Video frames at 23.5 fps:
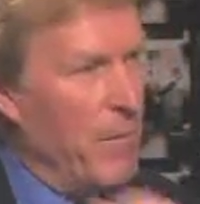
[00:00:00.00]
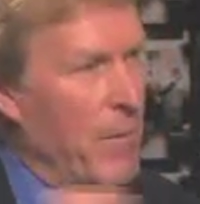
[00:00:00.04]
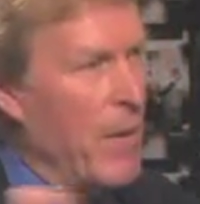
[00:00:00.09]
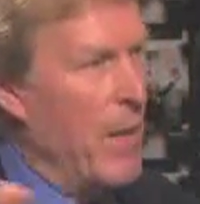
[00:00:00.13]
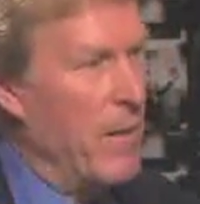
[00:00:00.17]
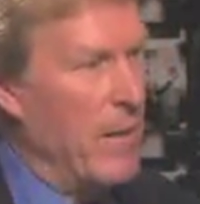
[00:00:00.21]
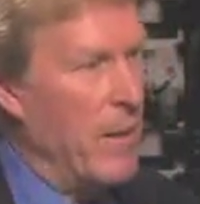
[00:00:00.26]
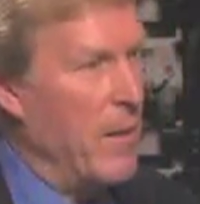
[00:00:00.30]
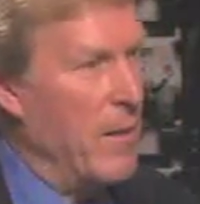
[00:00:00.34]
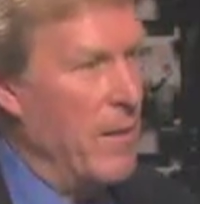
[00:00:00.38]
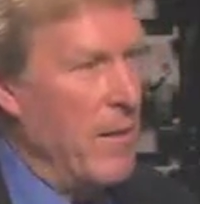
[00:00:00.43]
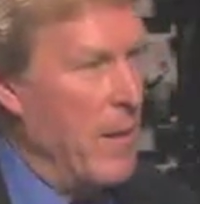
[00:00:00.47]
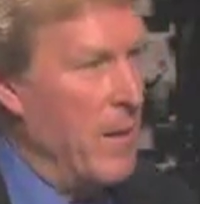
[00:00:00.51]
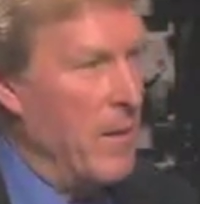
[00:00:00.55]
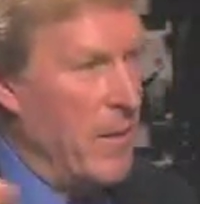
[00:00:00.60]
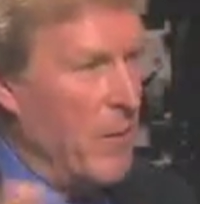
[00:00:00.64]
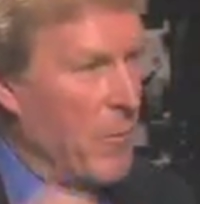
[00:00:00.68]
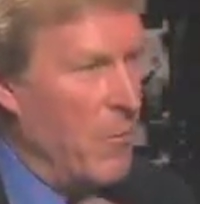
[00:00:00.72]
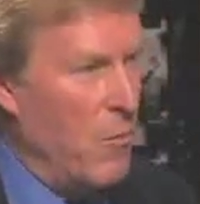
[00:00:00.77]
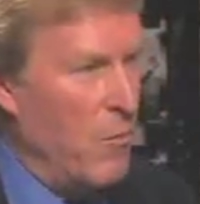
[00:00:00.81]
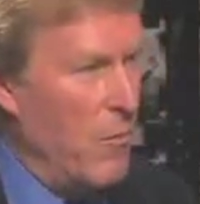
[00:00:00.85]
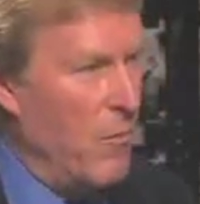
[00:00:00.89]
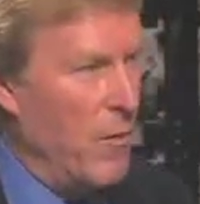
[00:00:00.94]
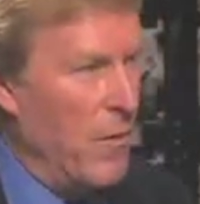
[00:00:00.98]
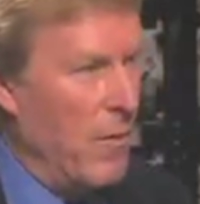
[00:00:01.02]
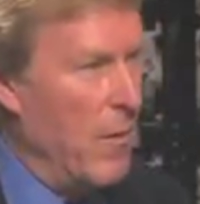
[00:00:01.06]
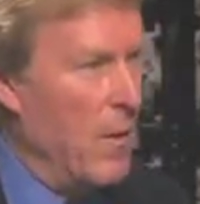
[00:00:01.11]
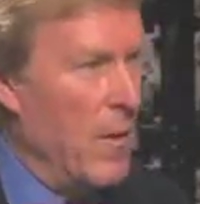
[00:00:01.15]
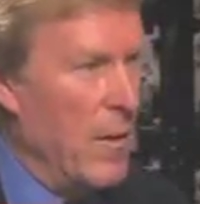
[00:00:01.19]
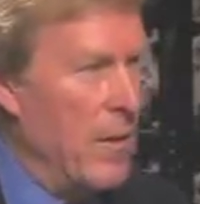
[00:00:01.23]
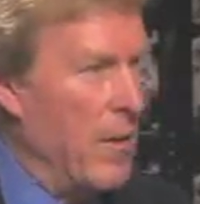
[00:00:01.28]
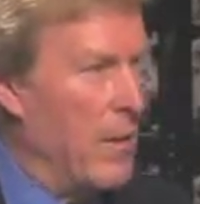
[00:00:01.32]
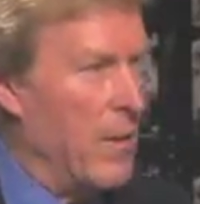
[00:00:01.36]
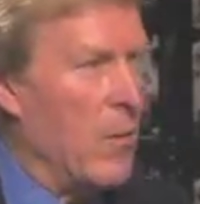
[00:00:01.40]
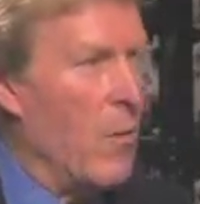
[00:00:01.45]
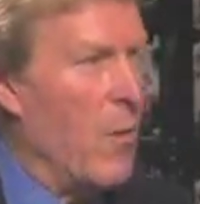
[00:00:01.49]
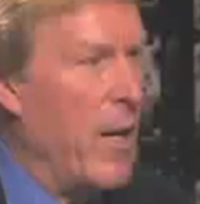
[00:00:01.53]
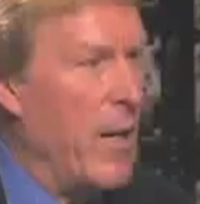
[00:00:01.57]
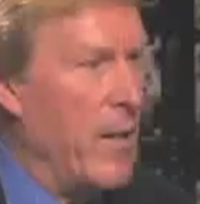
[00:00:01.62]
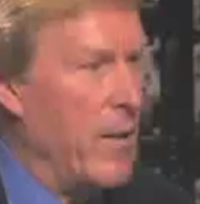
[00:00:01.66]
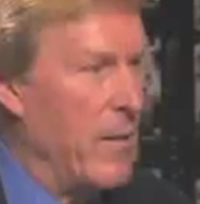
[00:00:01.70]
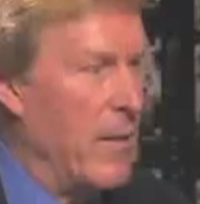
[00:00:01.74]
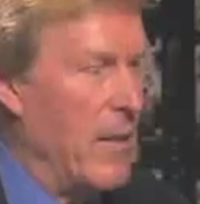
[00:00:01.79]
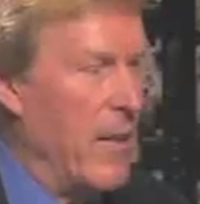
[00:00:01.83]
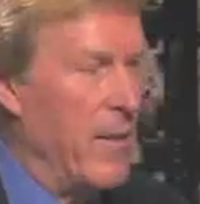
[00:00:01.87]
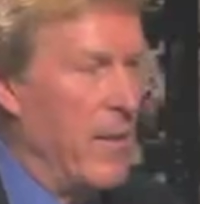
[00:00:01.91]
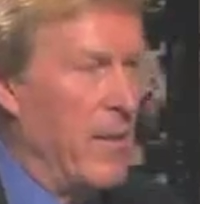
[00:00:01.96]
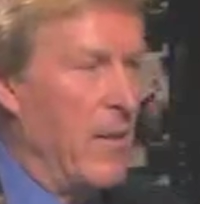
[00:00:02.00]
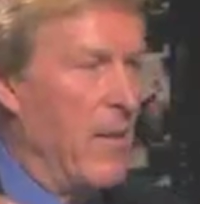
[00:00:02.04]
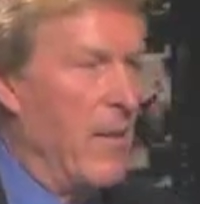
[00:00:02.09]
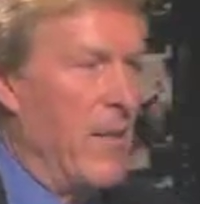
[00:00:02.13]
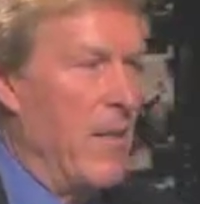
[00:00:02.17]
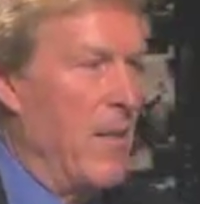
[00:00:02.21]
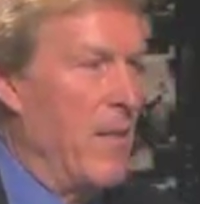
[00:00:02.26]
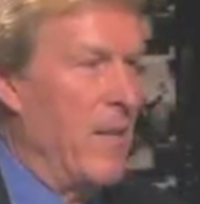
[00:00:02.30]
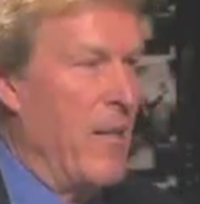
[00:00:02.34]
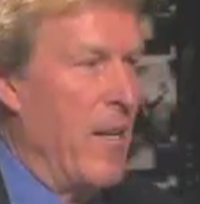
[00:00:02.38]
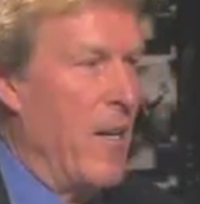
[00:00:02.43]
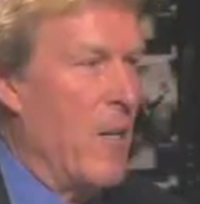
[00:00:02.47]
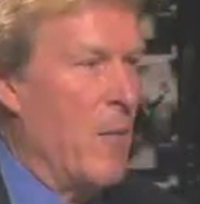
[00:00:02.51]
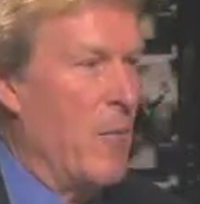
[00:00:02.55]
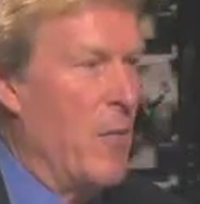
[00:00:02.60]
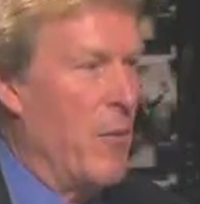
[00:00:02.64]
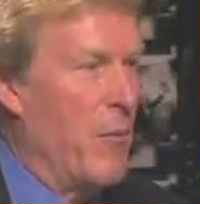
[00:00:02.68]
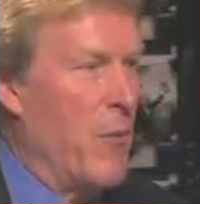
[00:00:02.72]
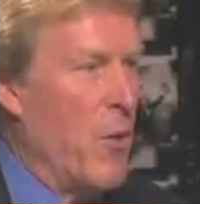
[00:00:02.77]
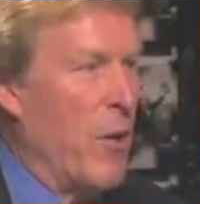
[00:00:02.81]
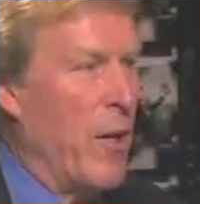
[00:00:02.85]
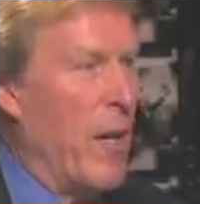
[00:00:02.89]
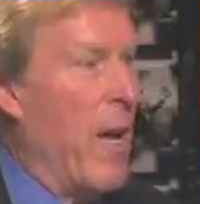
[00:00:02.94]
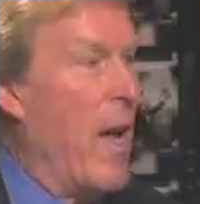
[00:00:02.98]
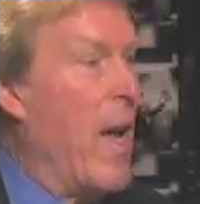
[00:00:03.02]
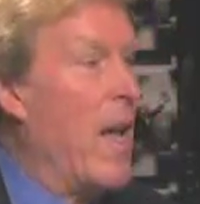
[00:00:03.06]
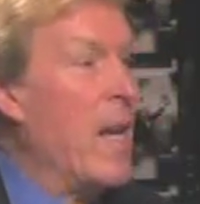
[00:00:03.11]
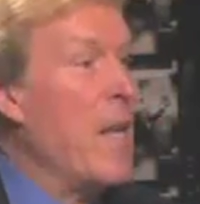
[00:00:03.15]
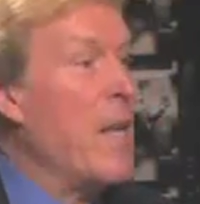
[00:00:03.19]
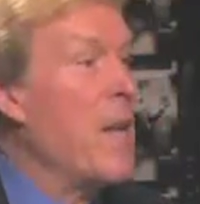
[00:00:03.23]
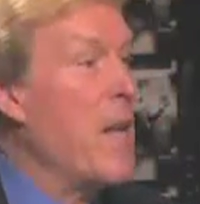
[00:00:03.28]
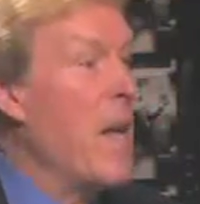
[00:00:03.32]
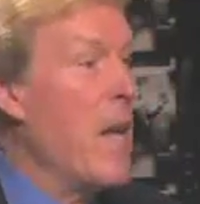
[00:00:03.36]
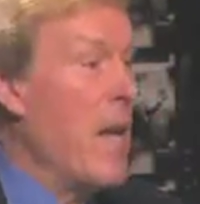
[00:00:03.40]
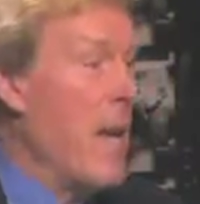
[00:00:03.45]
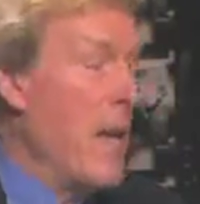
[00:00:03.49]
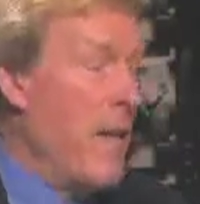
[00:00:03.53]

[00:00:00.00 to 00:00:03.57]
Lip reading: It's a waste. It's a waste. It's the terrible forecast.